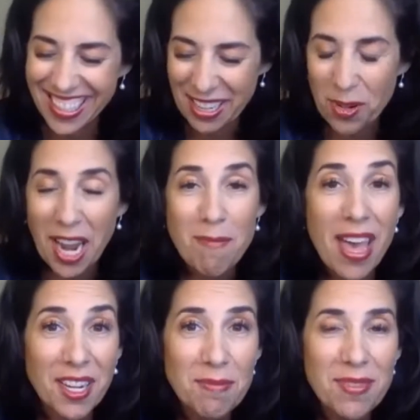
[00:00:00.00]
when I
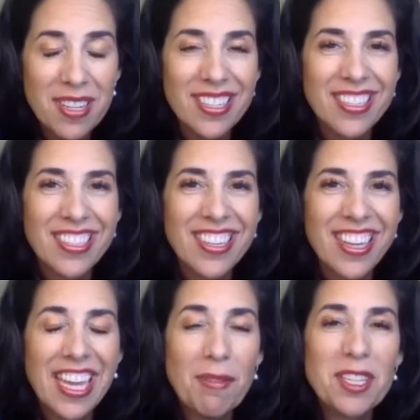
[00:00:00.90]
met him,
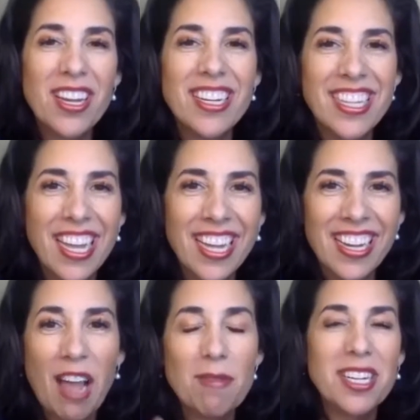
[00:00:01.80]
he was on a date.
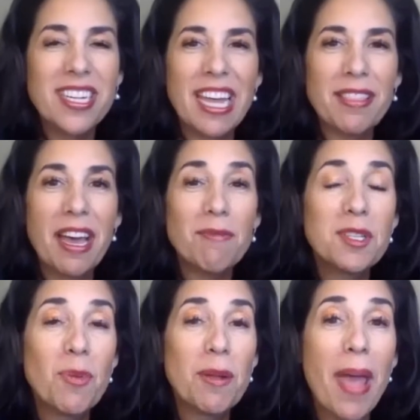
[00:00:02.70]
I was on a date. That
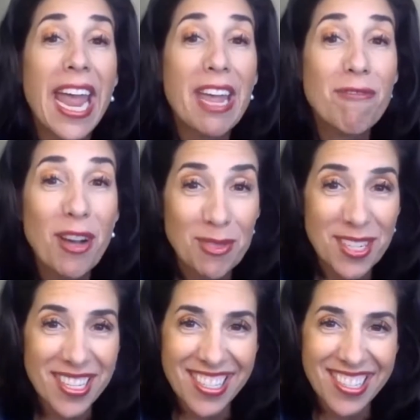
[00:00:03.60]
was when
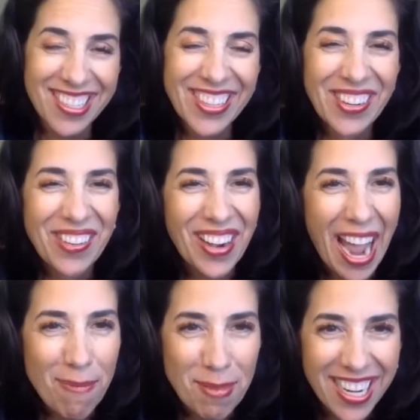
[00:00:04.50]
payphones were
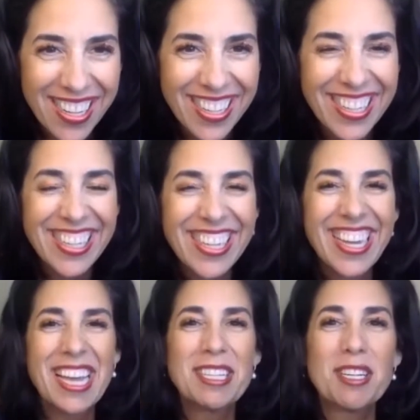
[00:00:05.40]
happening.
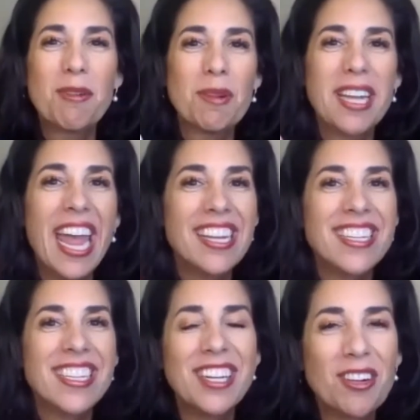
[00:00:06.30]
And so we were
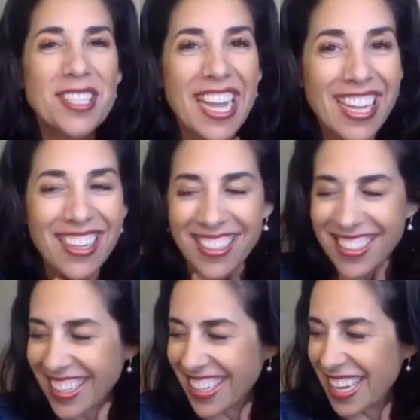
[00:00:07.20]
canceling our date.
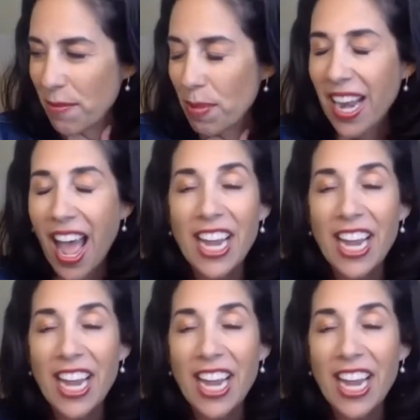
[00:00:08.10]
But